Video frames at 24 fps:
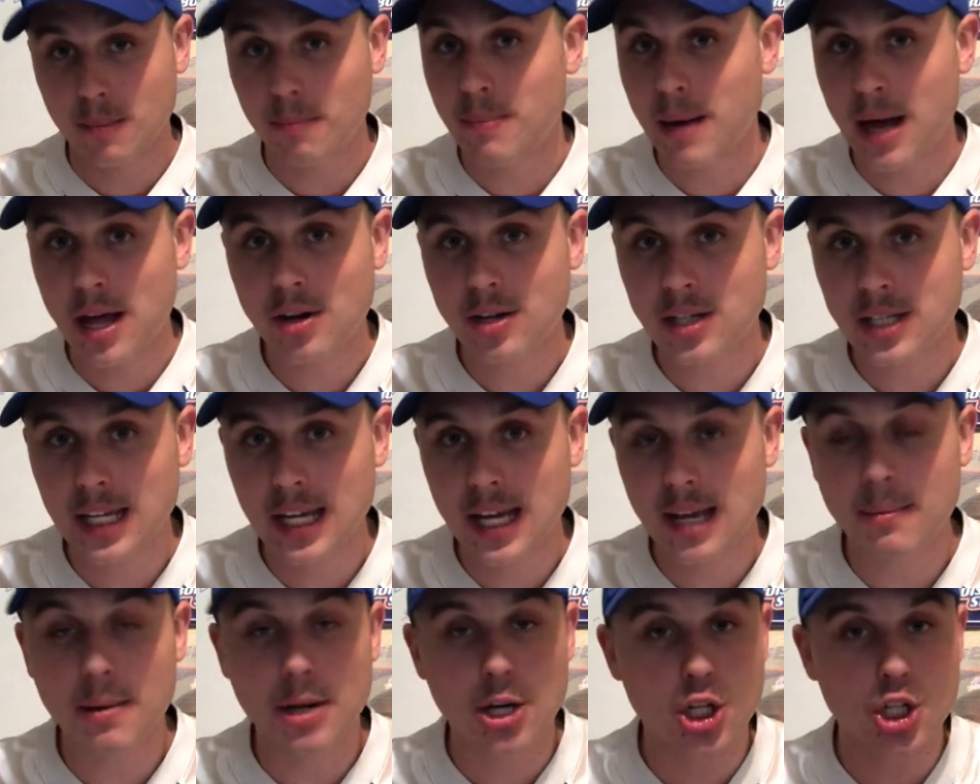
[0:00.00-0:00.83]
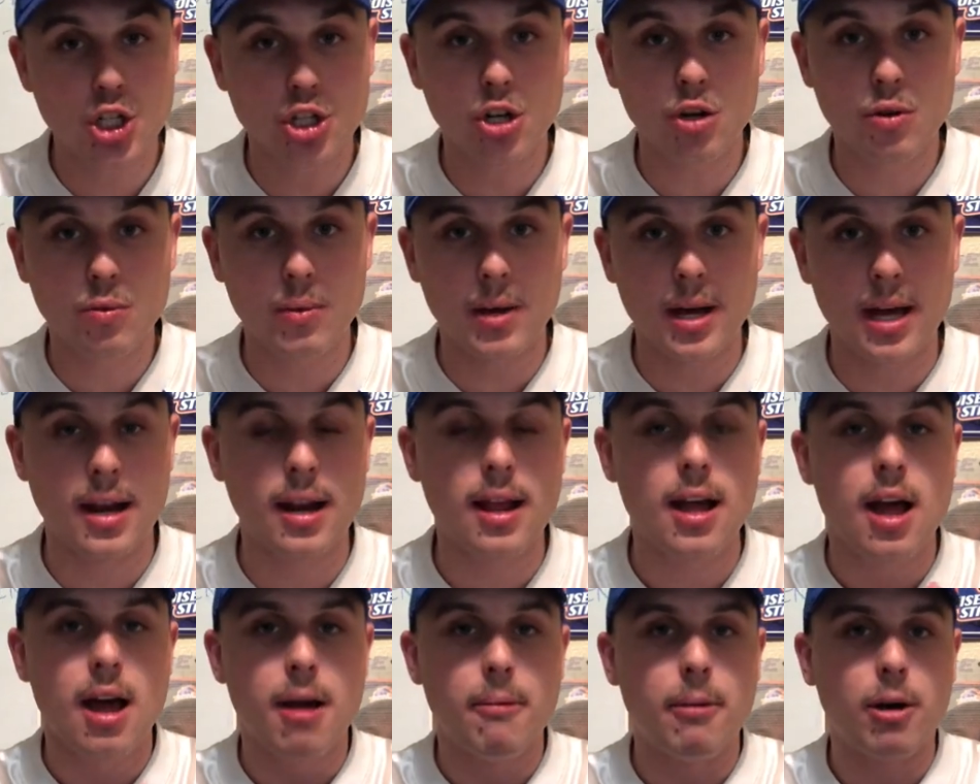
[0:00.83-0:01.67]
the better team and should win,
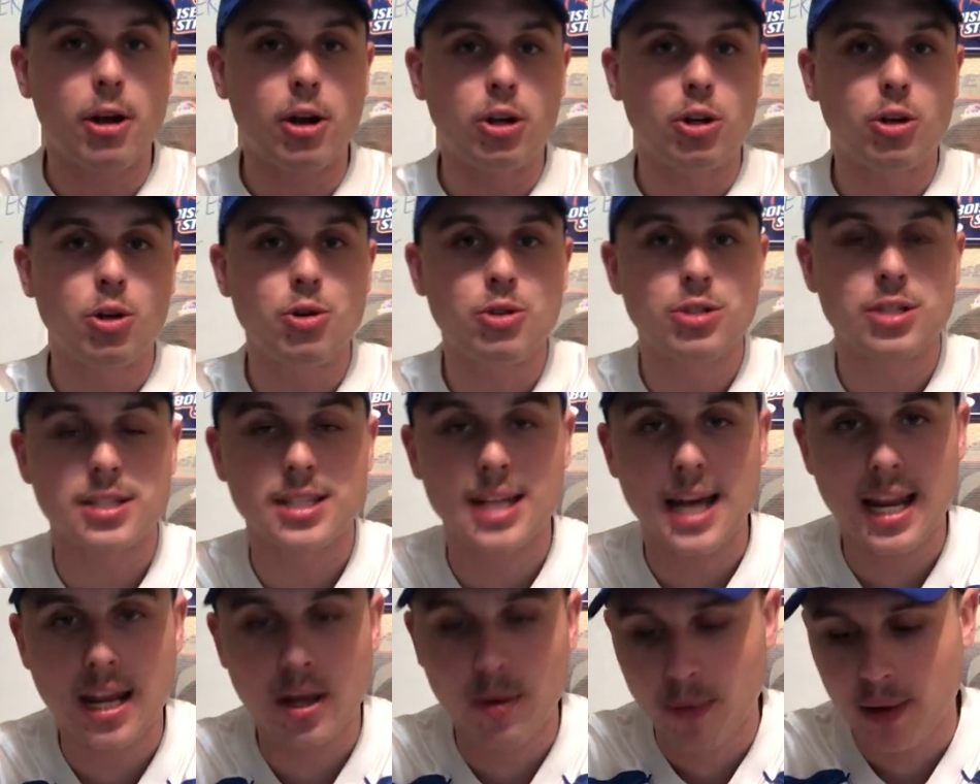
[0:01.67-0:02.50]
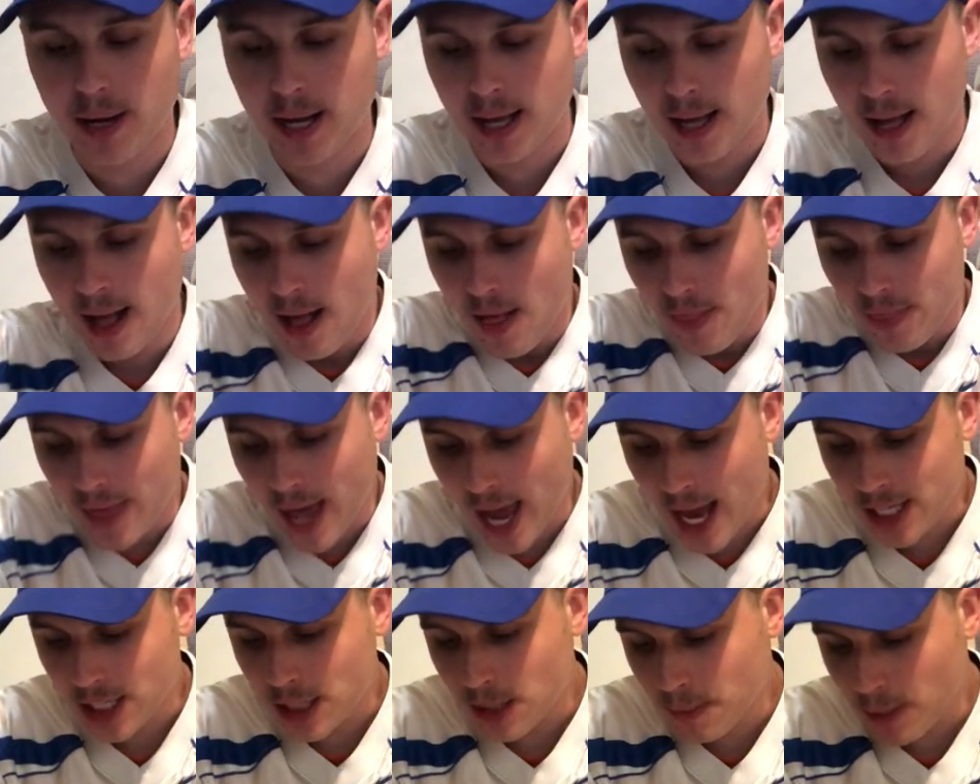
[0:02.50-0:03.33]
but loses anyway?
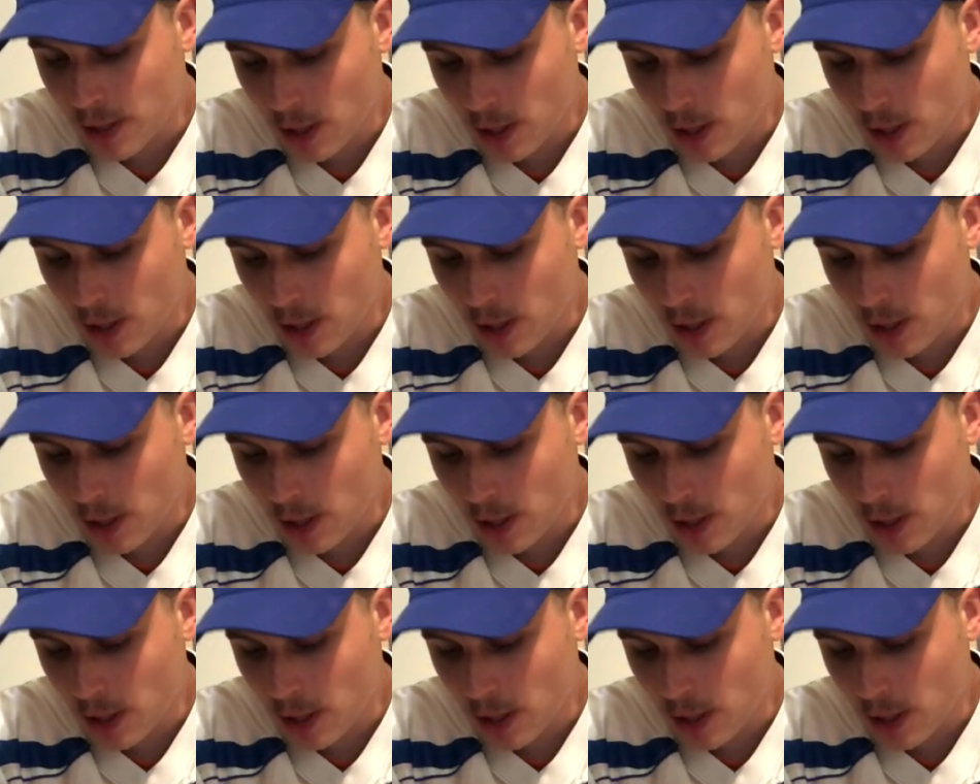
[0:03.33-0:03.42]
That's the